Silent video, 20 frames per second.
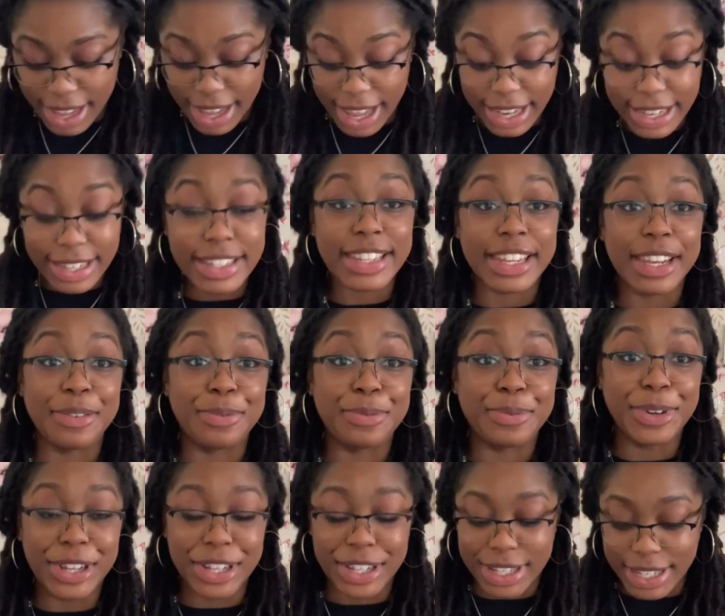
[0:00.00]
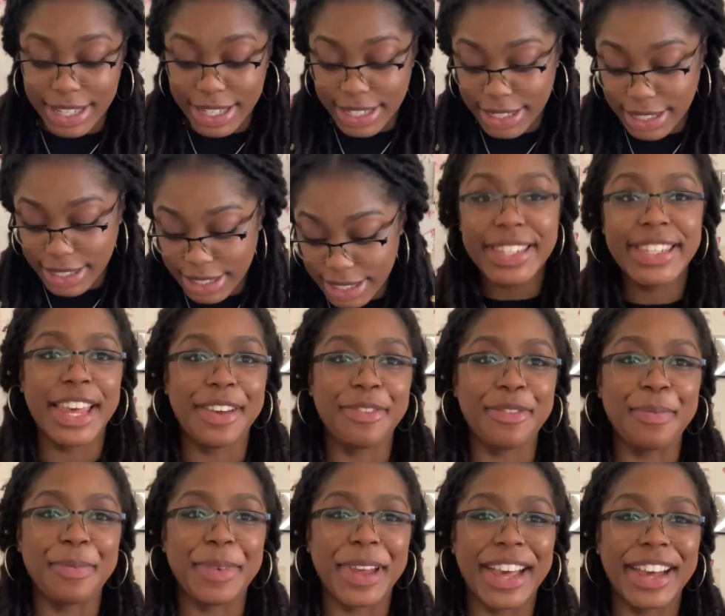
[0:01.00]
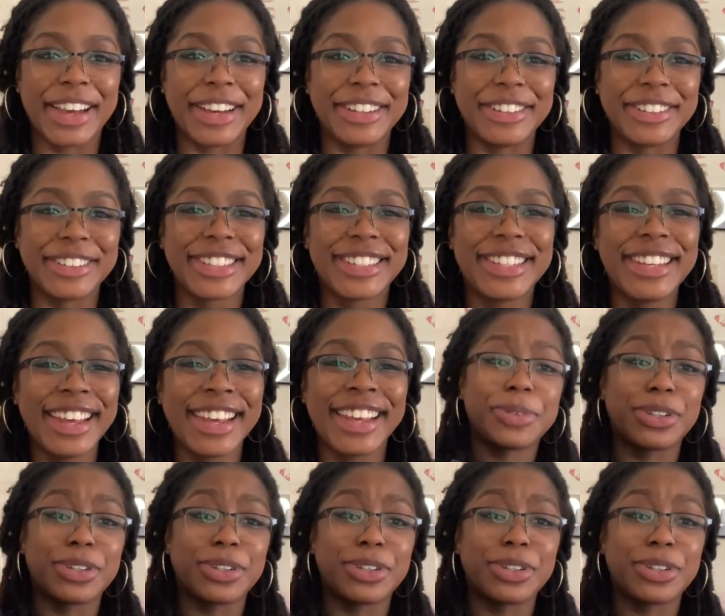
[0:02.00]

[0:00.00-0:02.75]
£7. To